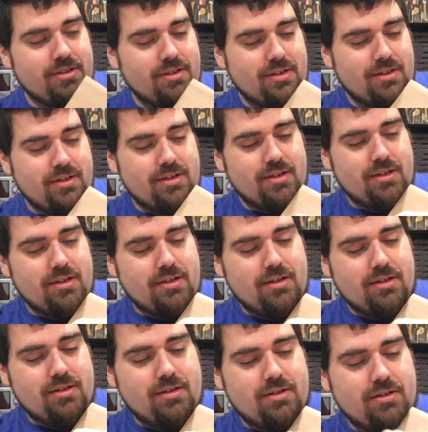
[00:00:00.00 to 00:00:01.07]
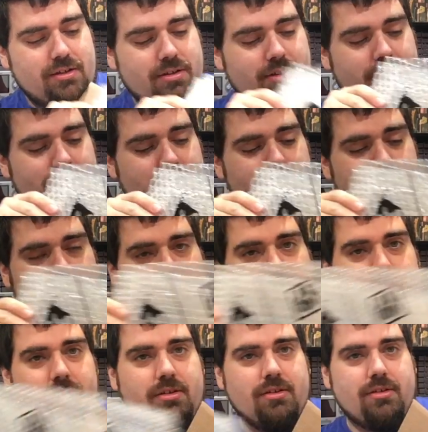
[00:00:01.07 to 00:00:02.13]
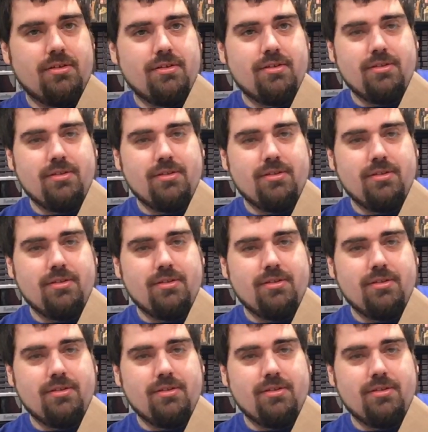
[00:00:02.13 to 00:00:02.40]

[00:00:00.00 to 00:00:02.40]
Nothing is said.